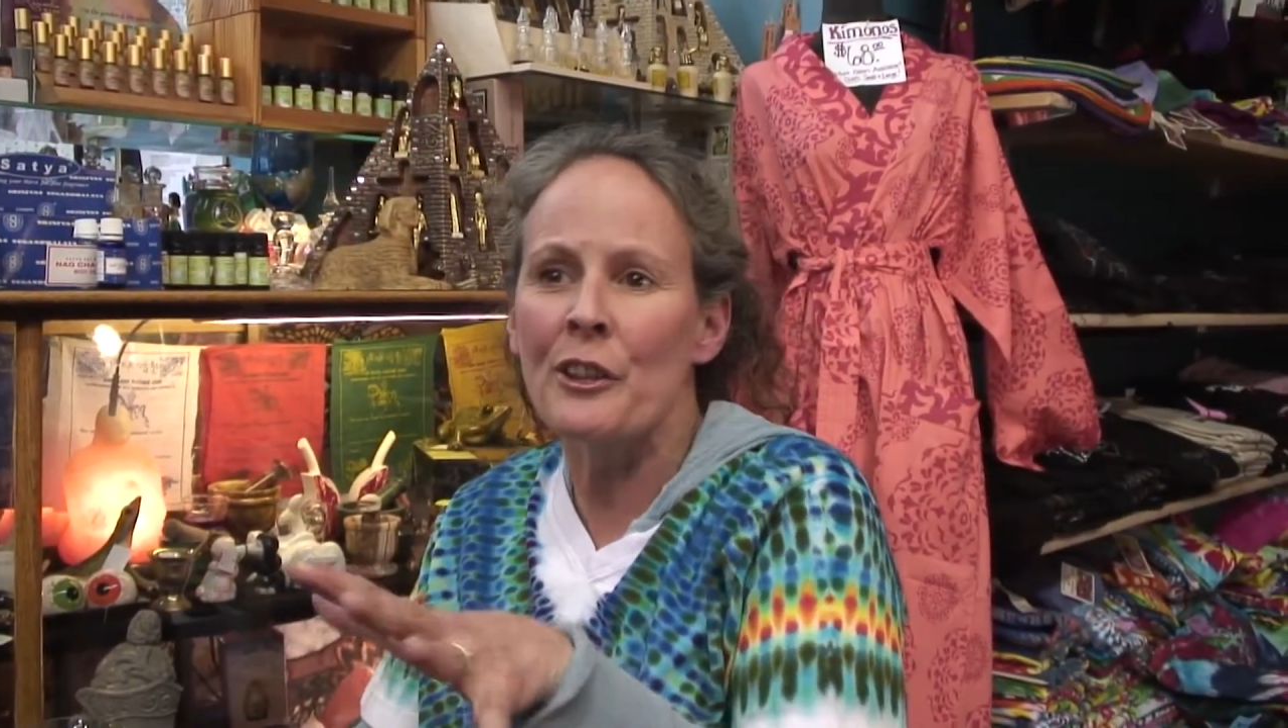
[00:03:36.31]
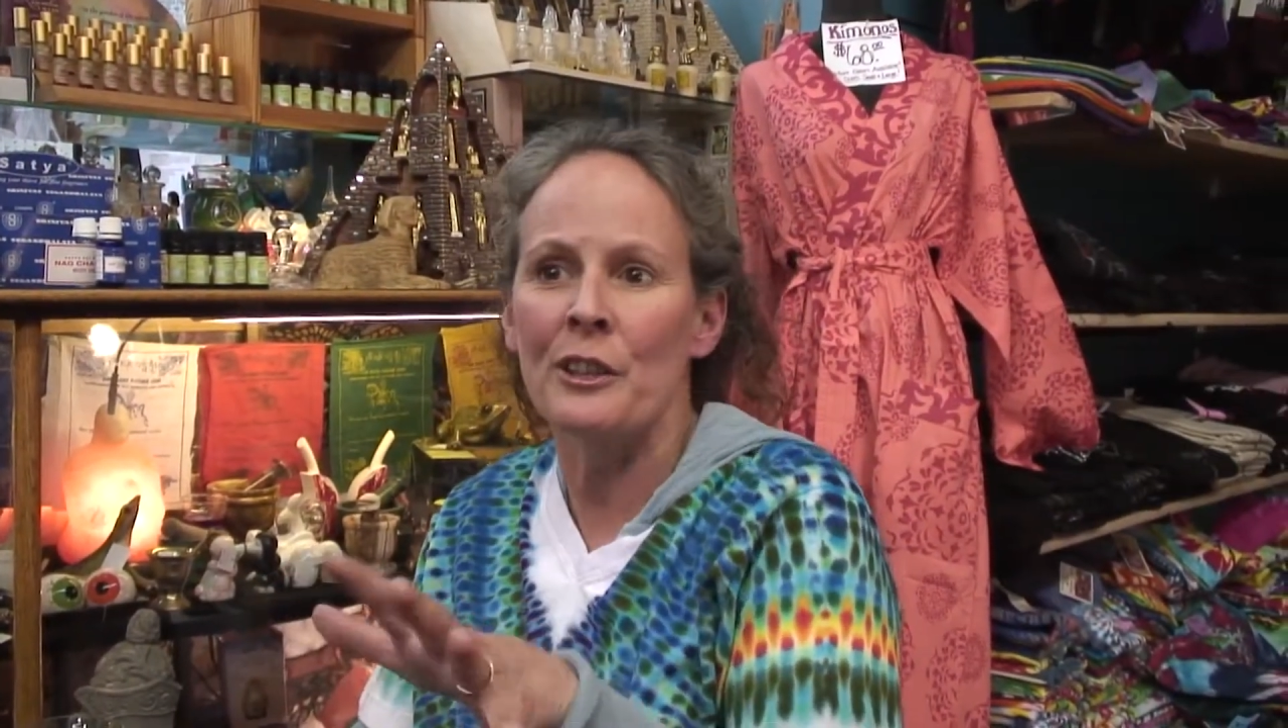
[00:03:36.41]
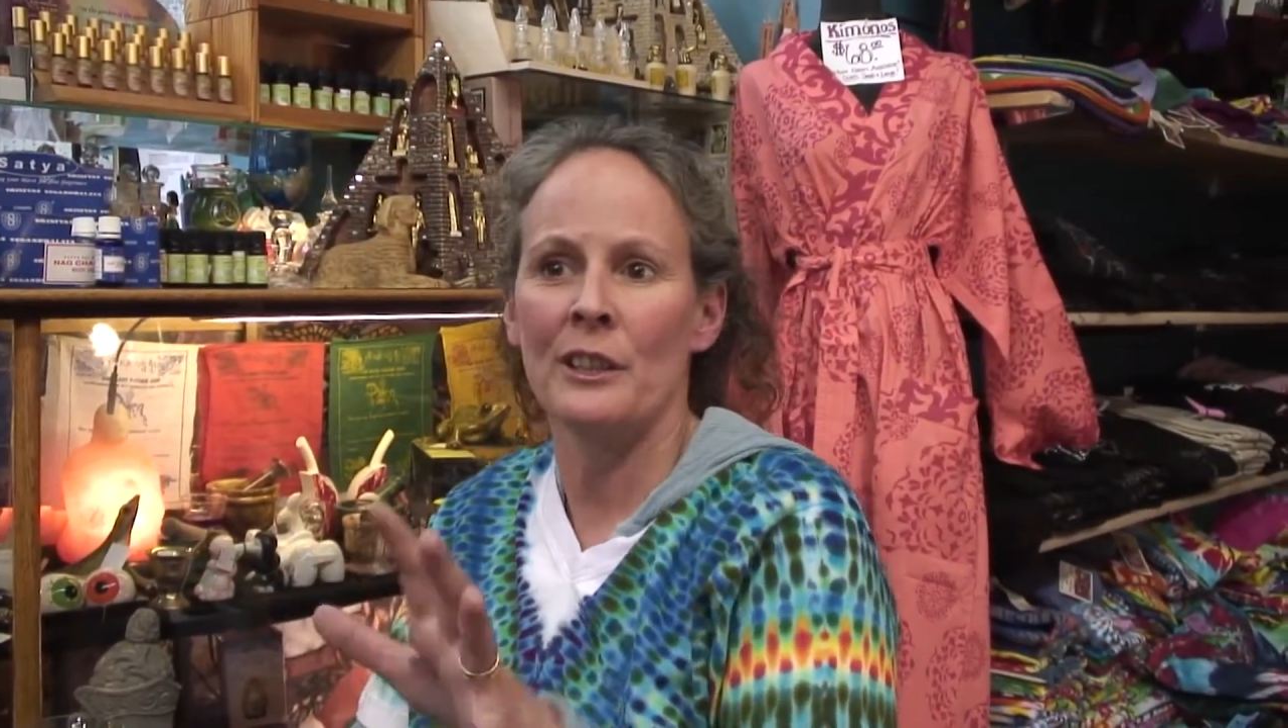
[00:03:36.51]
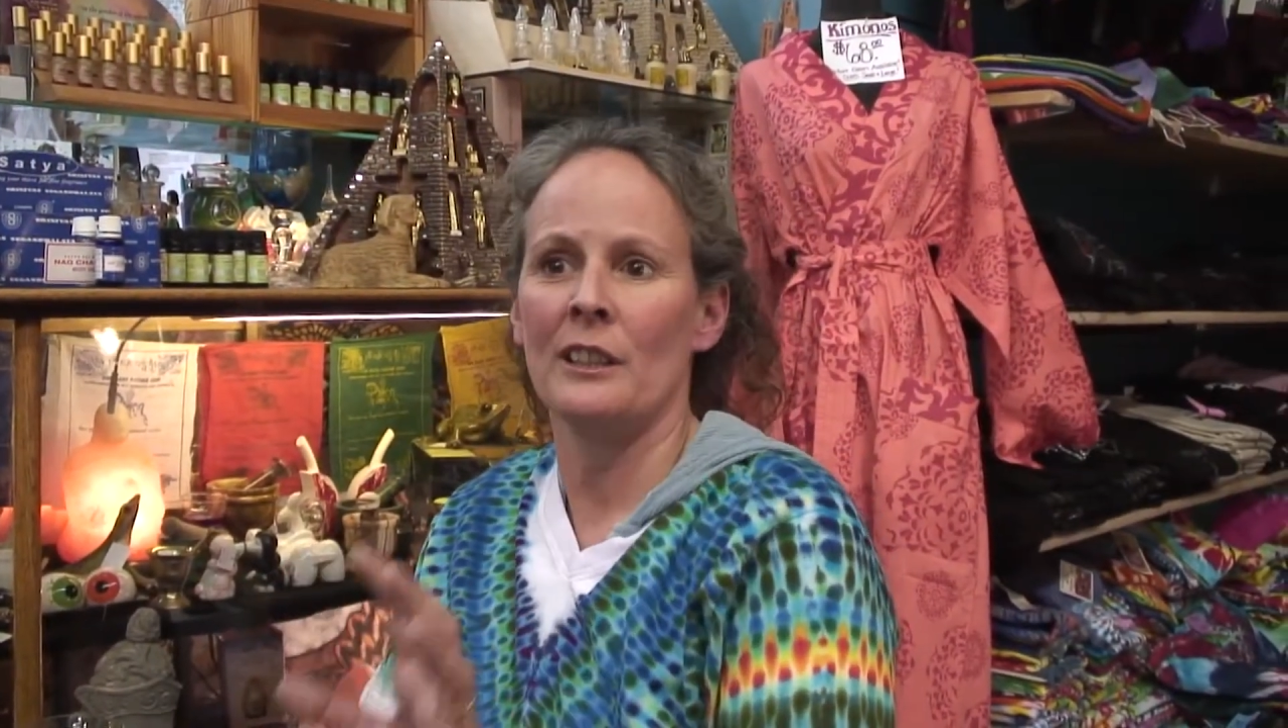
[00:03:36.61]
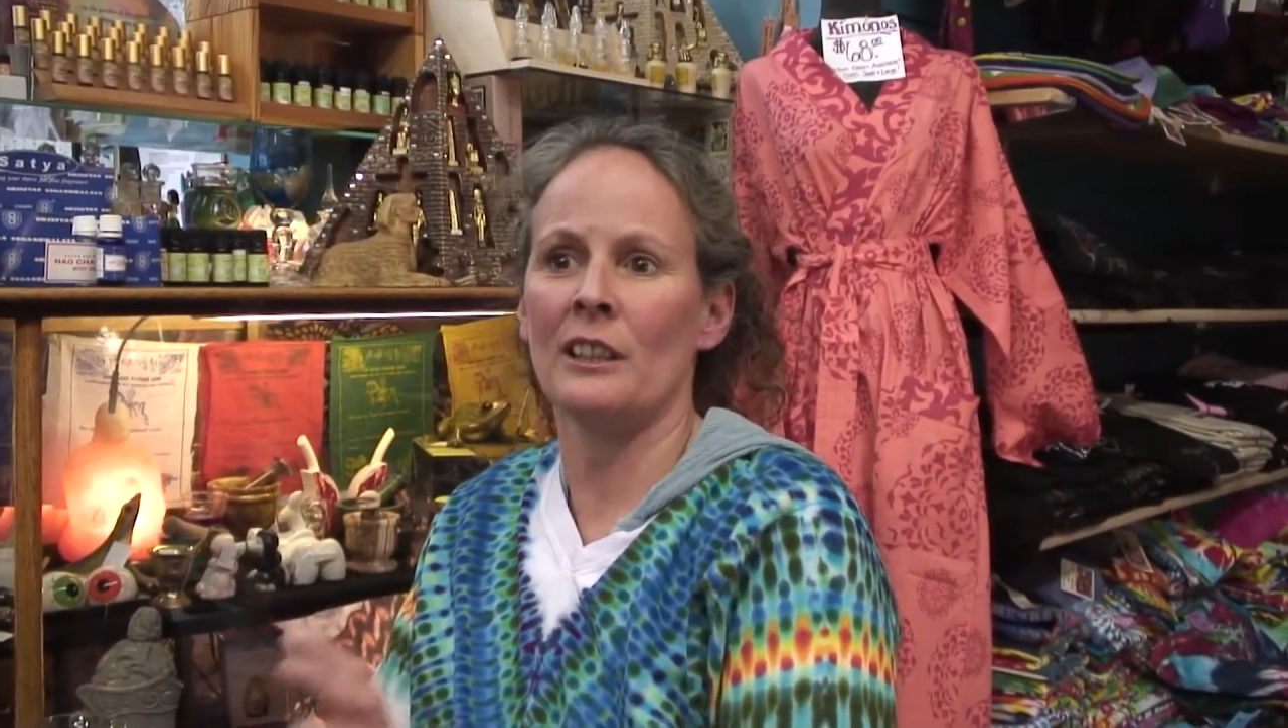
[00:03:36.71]

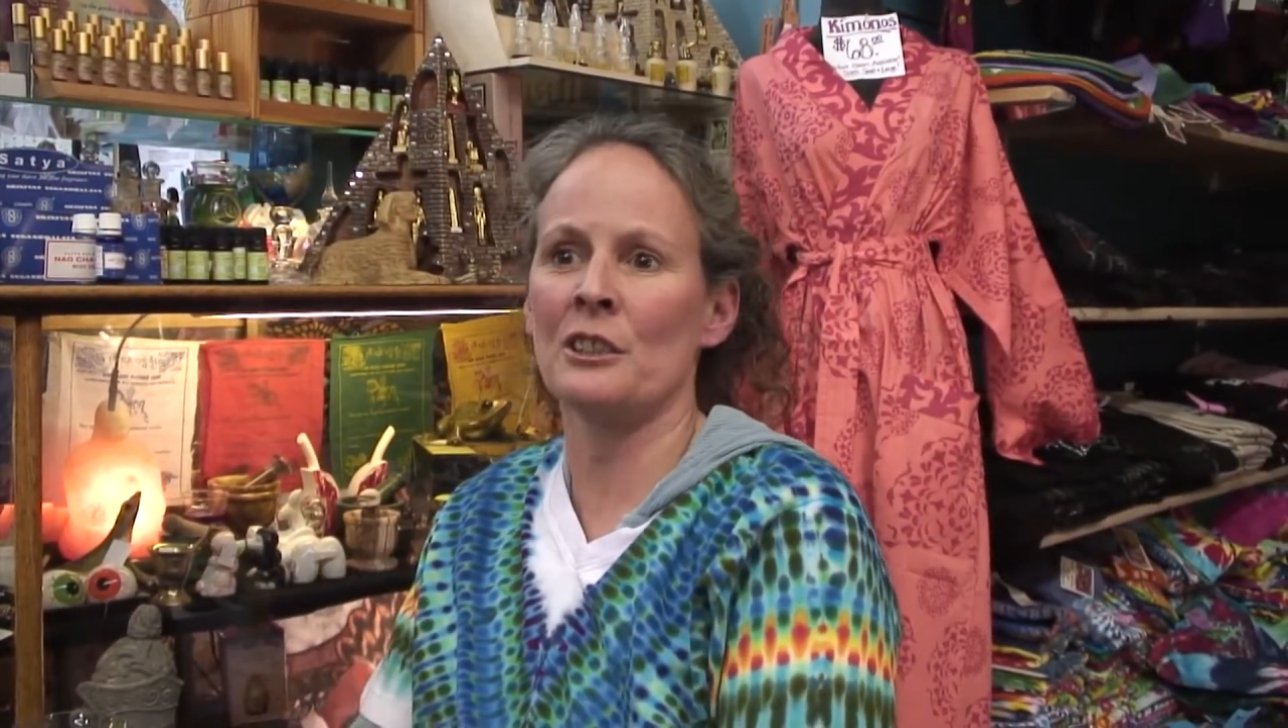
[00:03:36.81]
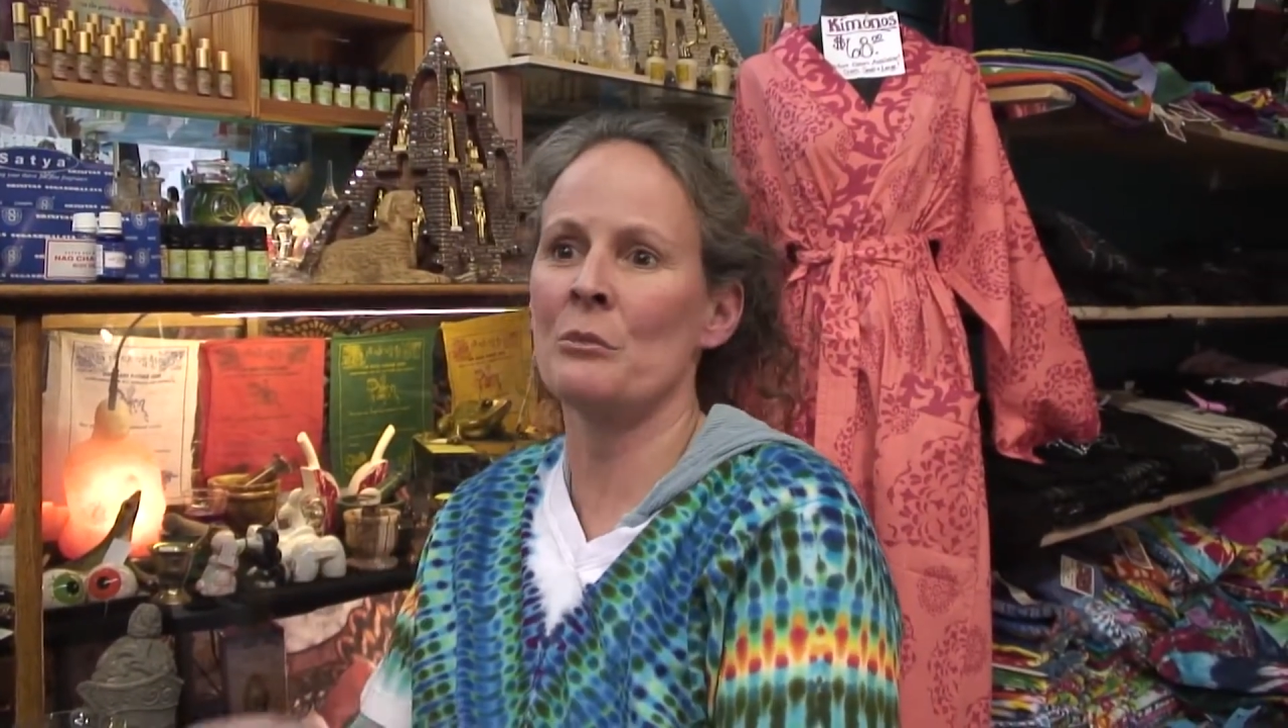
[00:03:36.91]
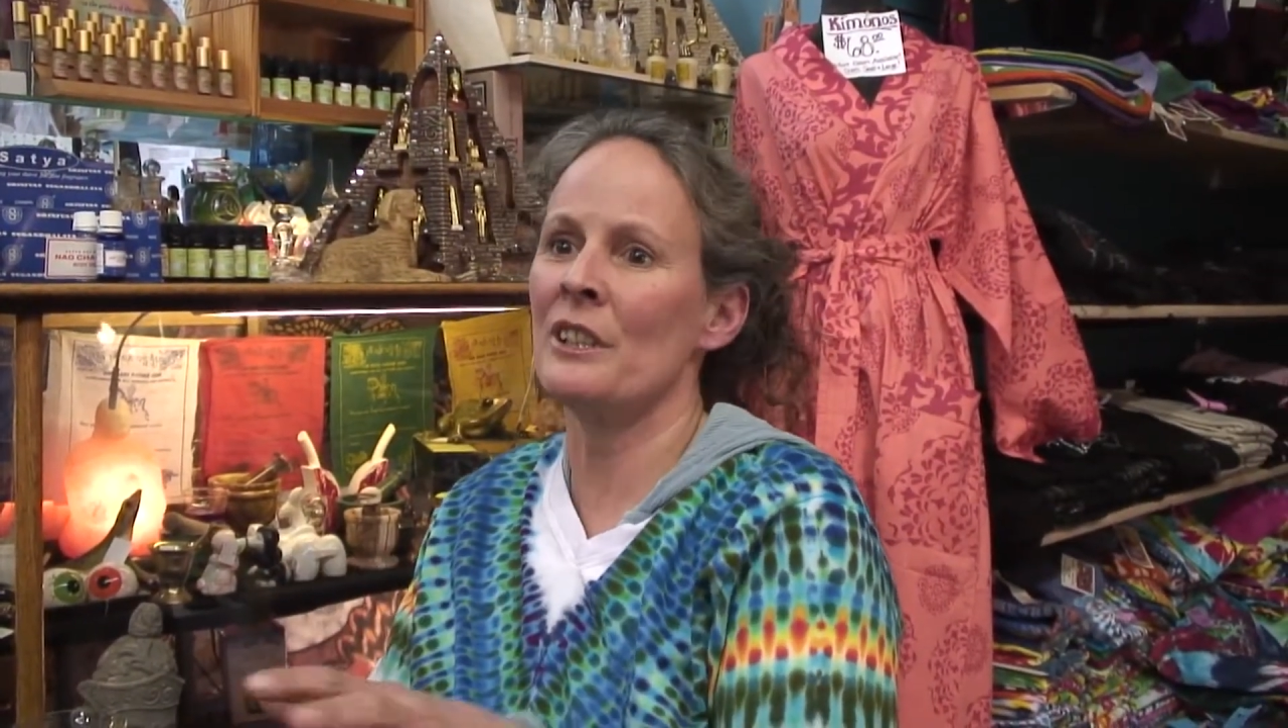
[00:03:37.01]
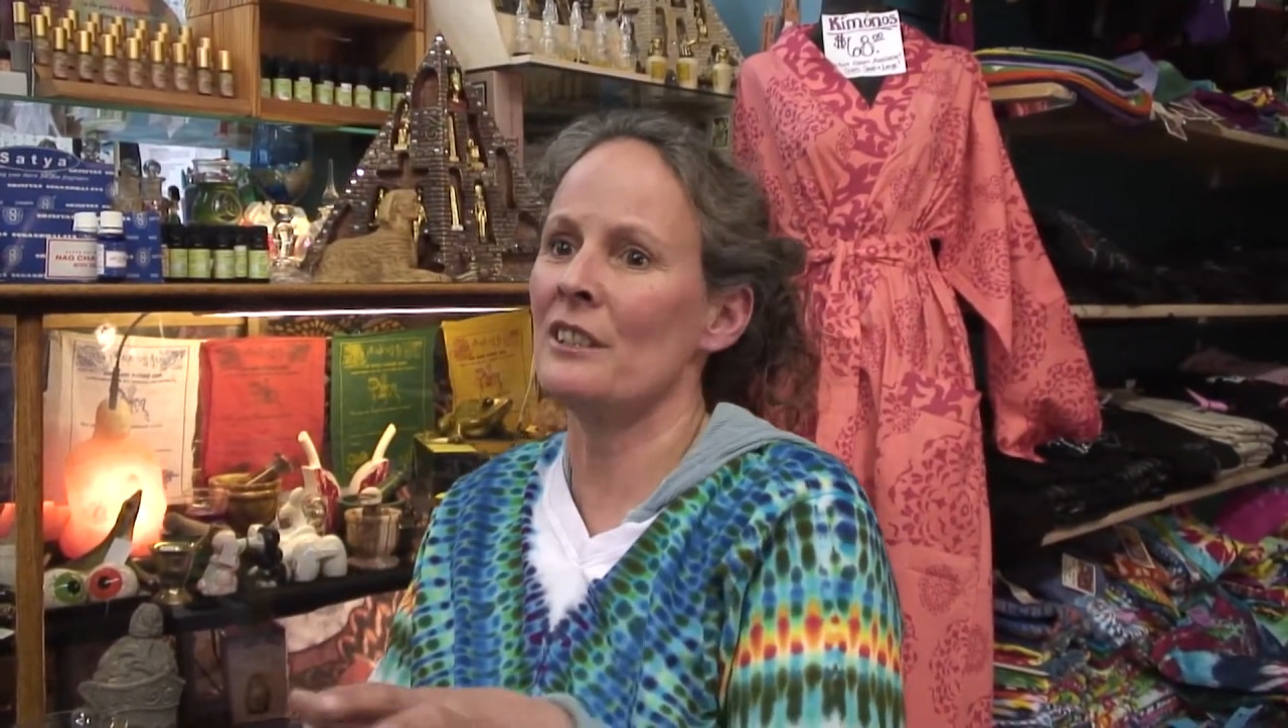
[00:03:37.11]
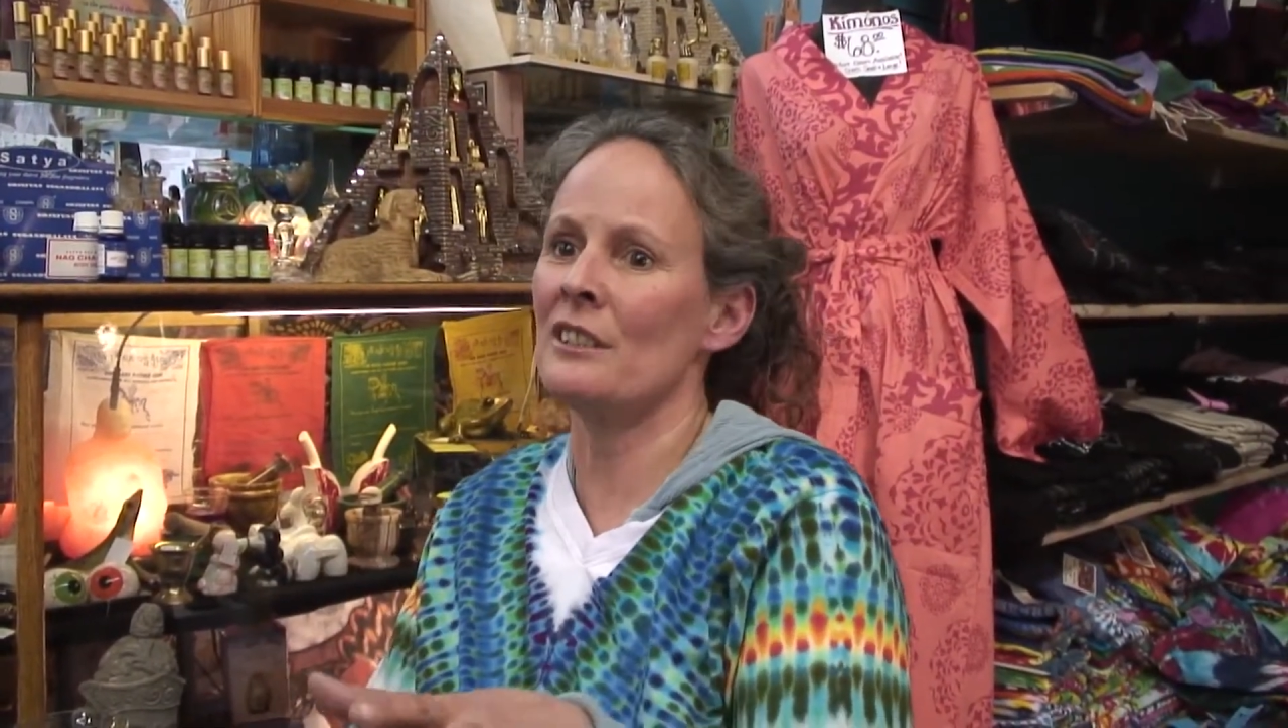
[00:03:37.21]
a little
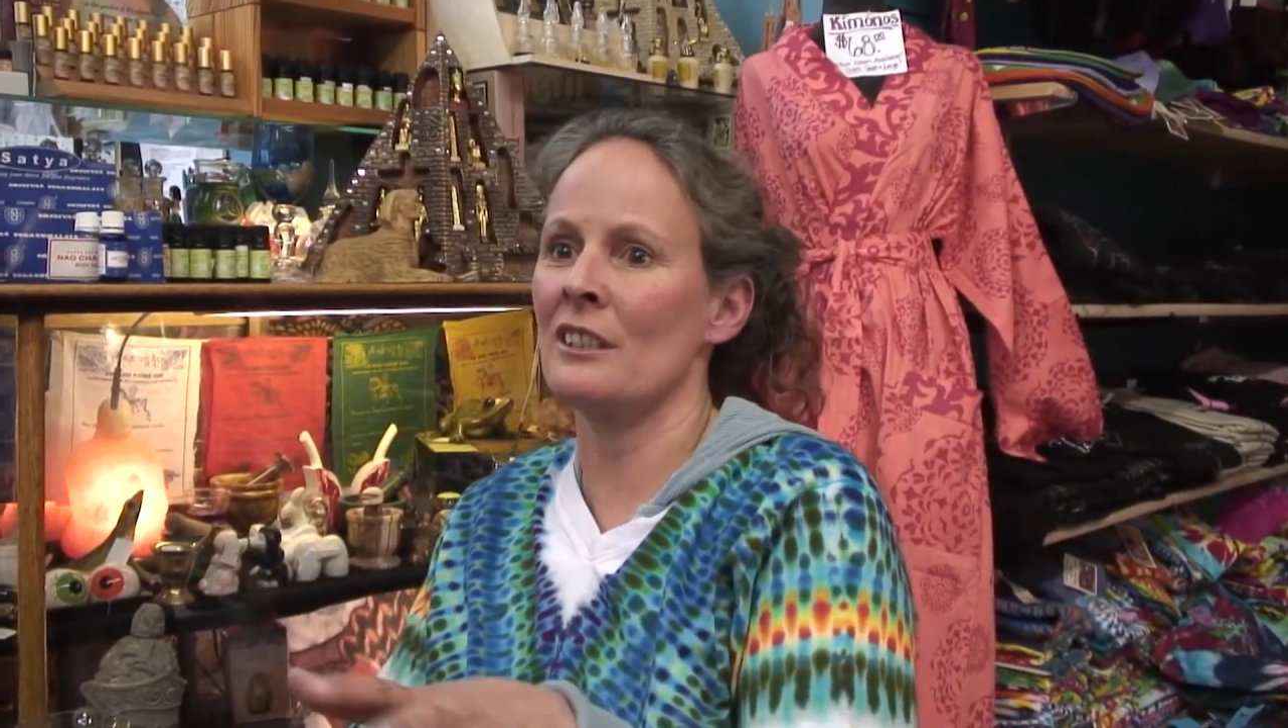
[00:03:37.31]
bit,